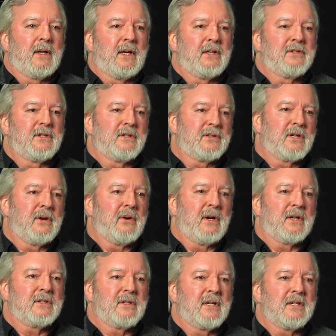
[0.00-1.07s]
is the
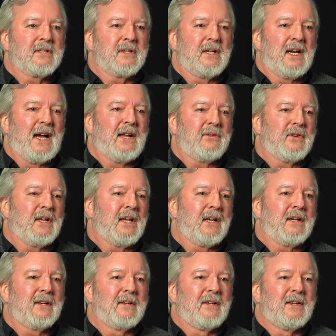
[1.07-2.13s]
seriousness that I think